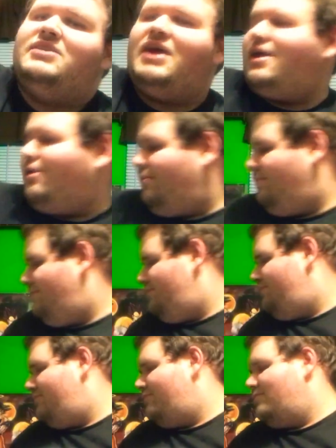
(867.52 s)
Now,
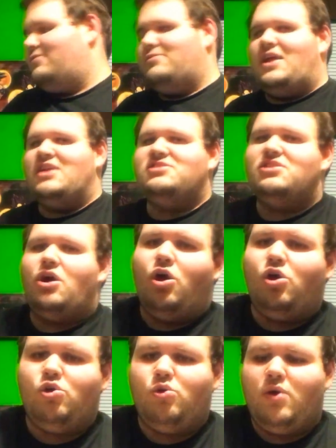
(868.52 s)
that's the
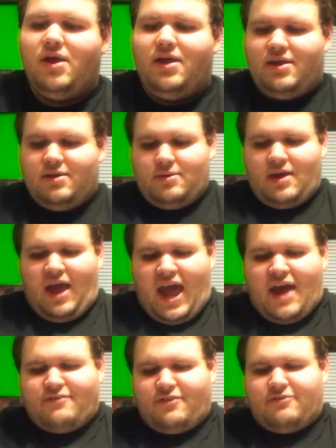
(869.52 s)
whole
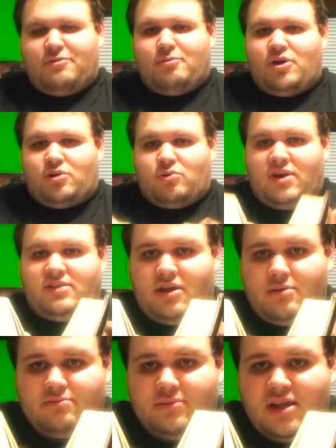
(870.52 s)
half of the book right
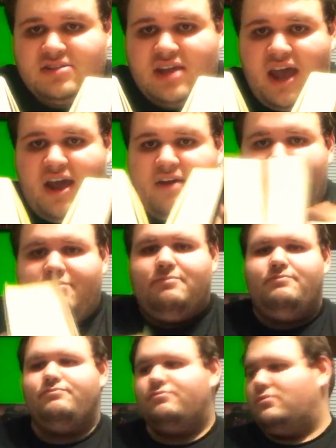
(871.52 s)
there. That's half.
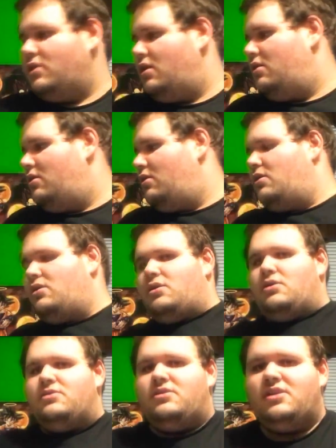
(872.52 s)

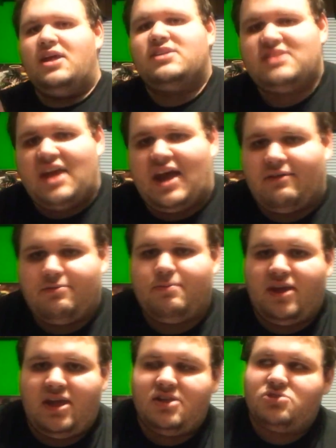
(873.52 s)
The next half
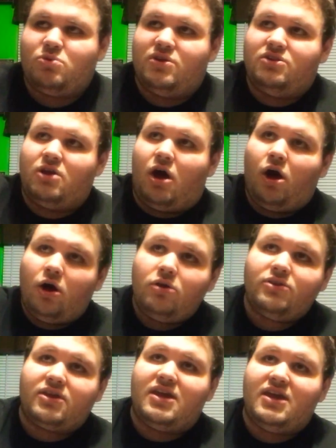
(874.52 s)
begins when all
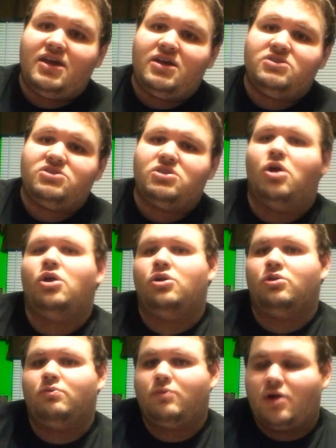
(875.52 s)
the kids
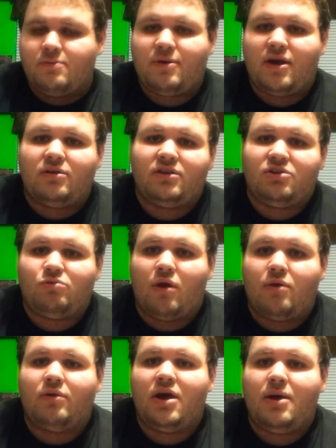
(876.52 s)
are apparently
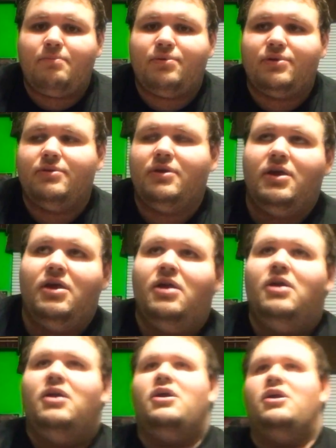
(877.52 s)
grown up.
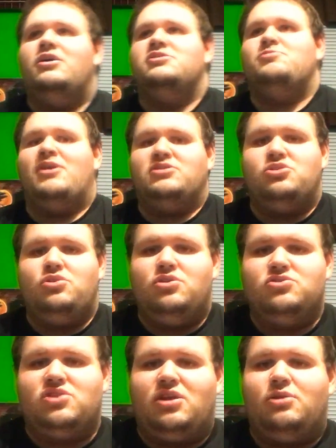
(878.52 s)
It's about 2
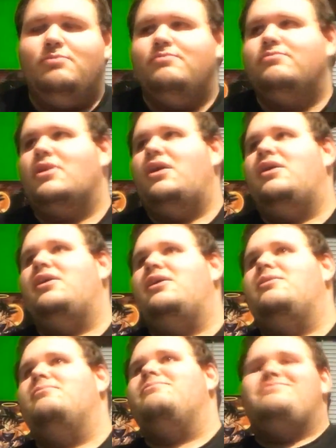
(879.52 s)
years later.
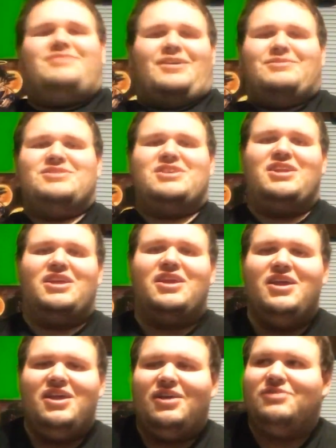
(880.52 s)
No, I'm just kidding.
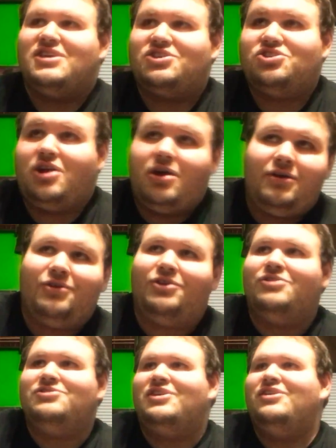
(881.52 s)
It was actually 100
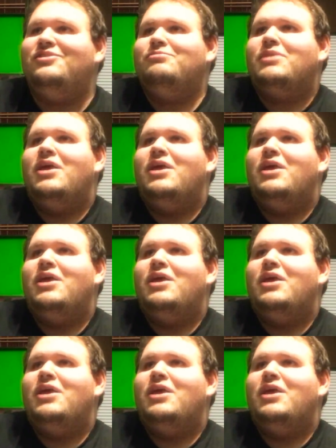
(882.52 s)
years later.